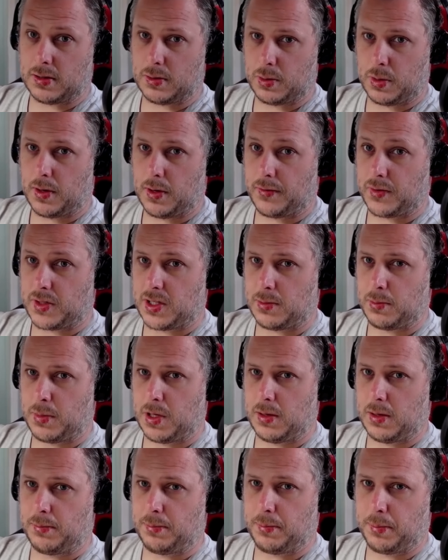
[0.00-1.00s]
we obviously
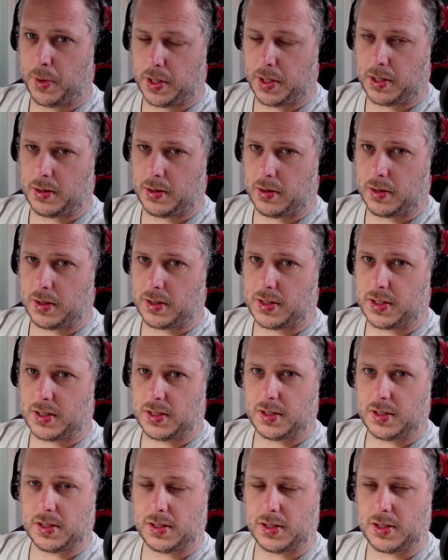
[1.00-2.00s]
mean bodyguards.
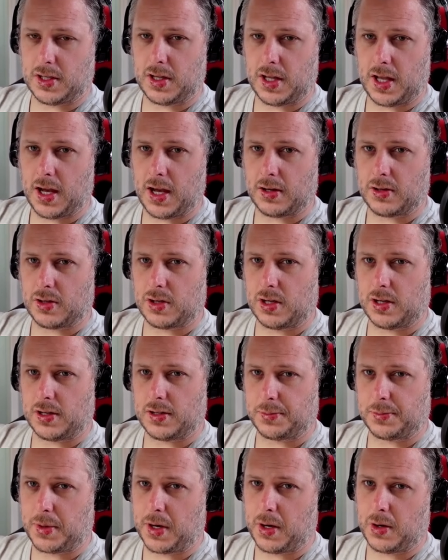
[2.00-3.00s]
And so the actual
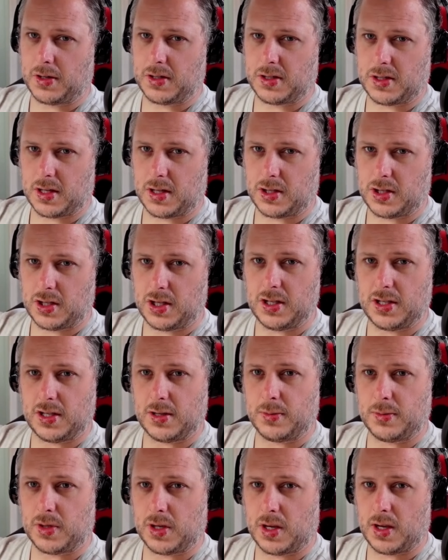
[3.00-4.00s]
experience that she
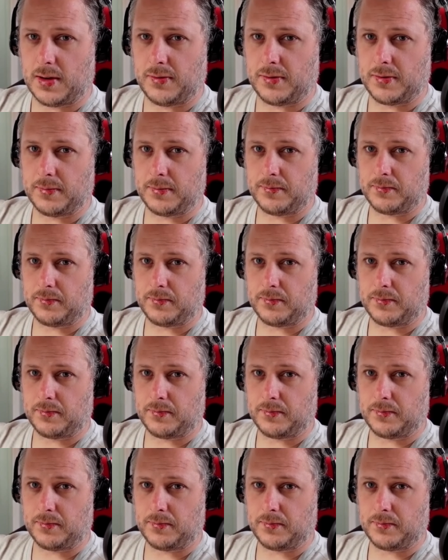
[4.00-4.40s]
seemed to have